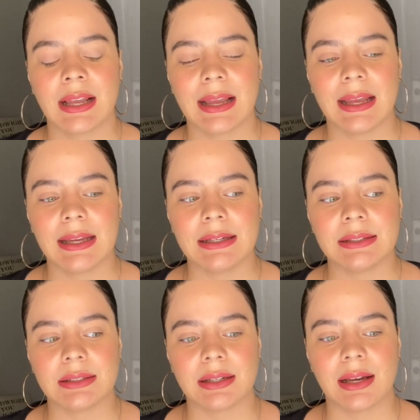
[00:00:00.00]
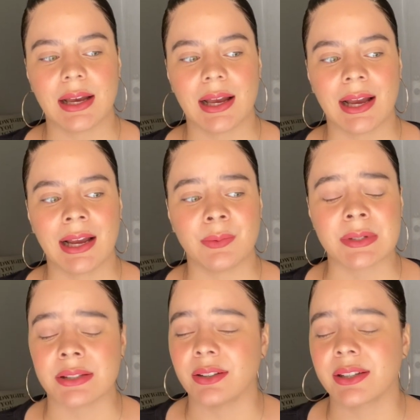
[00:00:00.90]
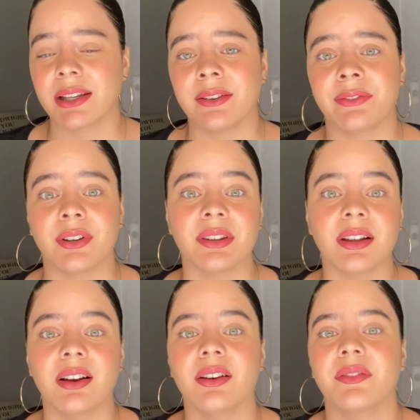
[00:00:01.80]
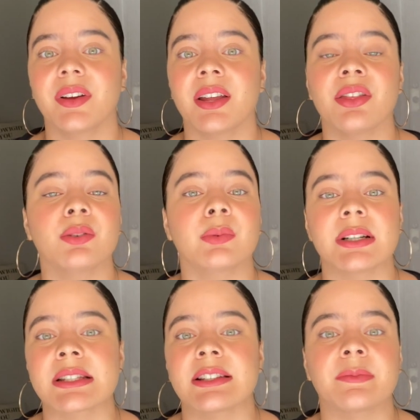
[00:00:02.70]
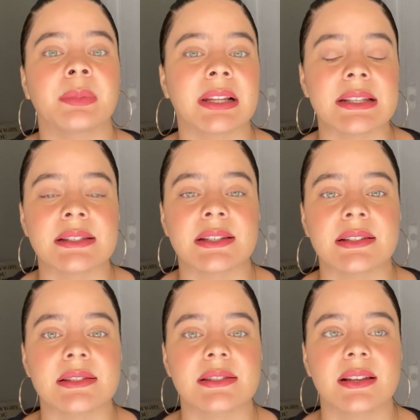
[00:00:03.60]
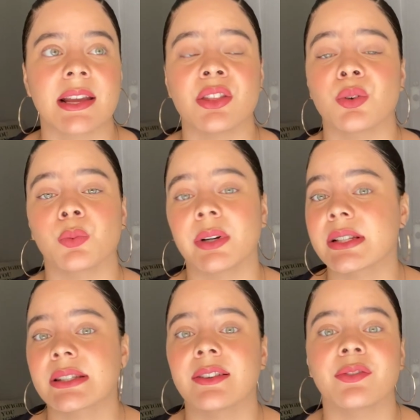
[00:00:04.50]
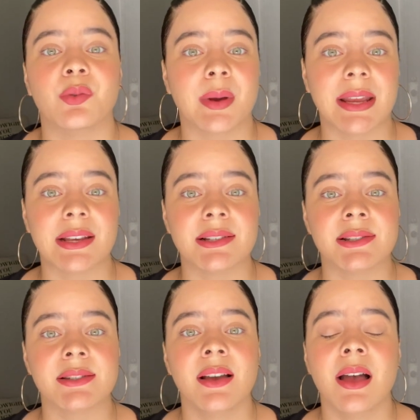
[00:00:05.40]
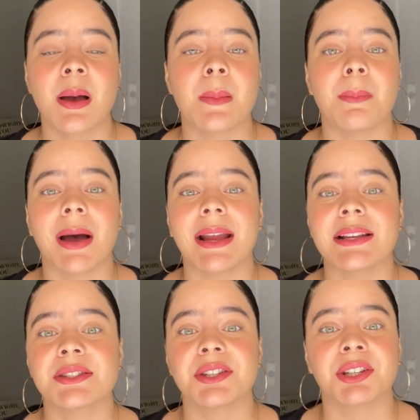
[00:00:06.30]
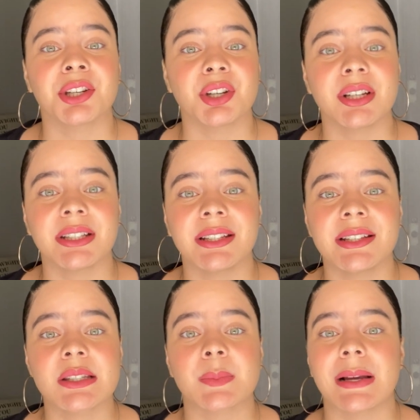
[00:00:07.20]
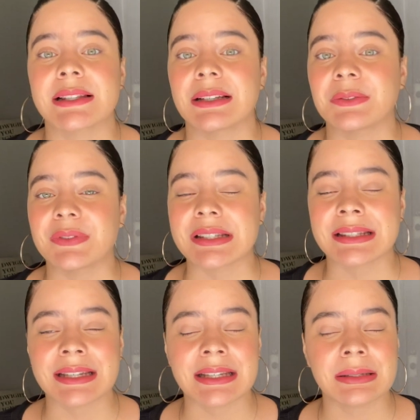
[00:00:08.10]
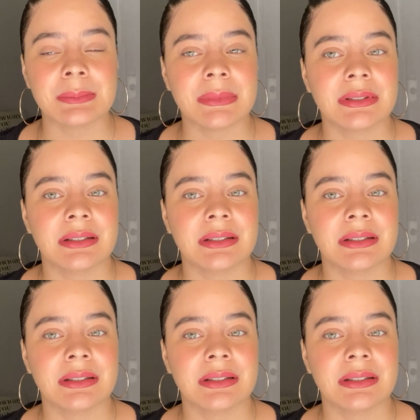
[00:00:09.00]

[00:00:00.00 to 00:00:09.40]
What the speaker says: And I was looking for love in the worst of places, in the worst of ways. My insecurities, my self-esteem